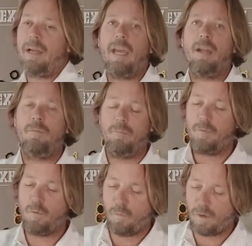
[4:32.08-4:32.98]

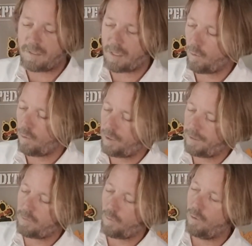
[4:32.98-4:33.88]
again, once I
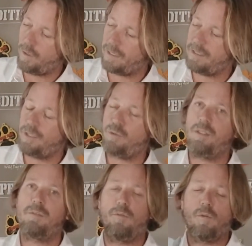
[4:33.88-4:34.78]
ordered all the
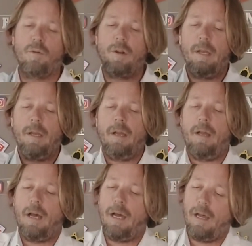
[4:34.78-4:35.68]
accessories for
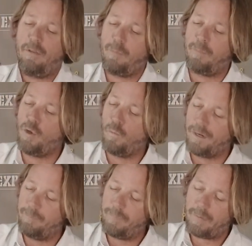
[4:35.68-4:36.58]
the new
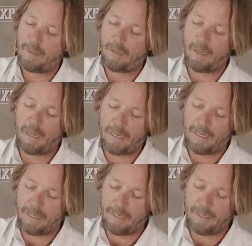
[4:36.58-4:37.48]
one,
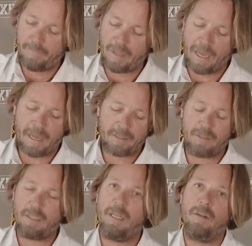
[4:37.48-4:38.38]
I
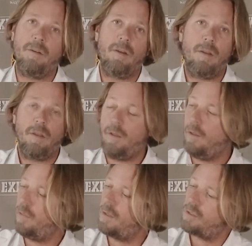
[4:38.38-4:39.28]
added in
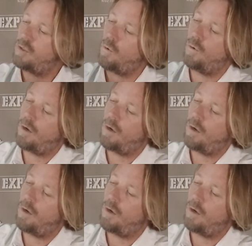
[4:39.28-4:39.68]
this door.